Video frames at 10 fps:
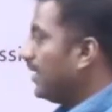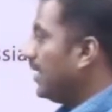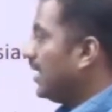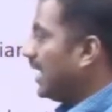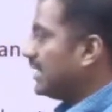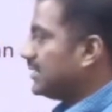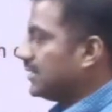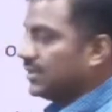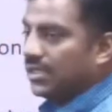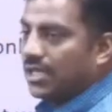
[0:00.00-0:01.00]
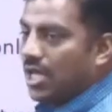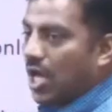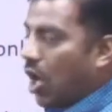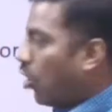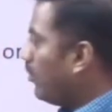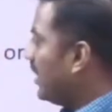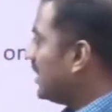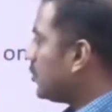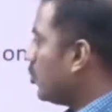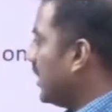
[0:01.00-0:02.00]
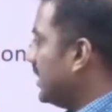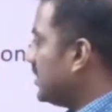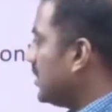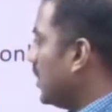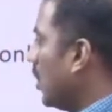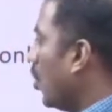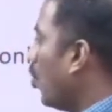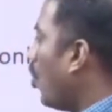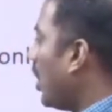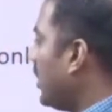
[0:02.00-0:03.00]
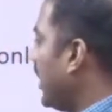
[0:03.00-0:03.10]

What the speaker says: Next. How many students who wanted to